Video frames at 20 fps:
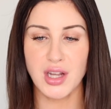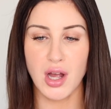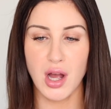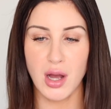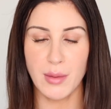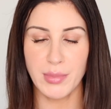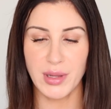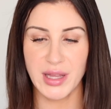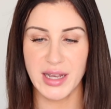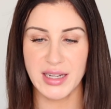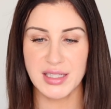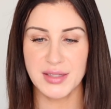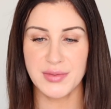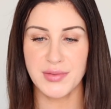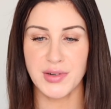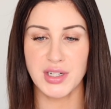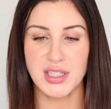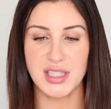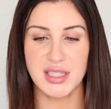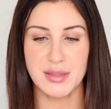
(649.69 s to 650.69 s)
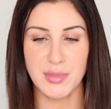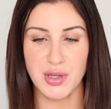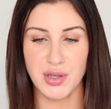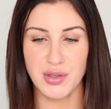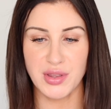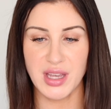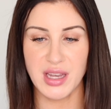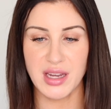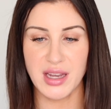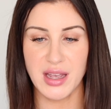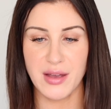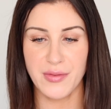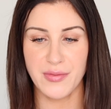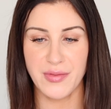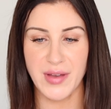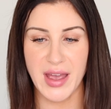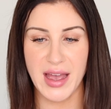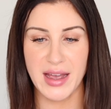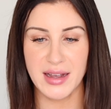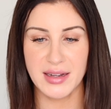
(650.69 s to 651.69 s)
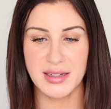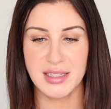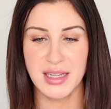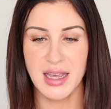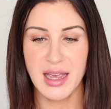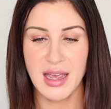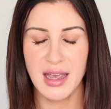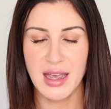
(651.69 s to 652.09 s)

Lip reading: complex for a smoothing effect.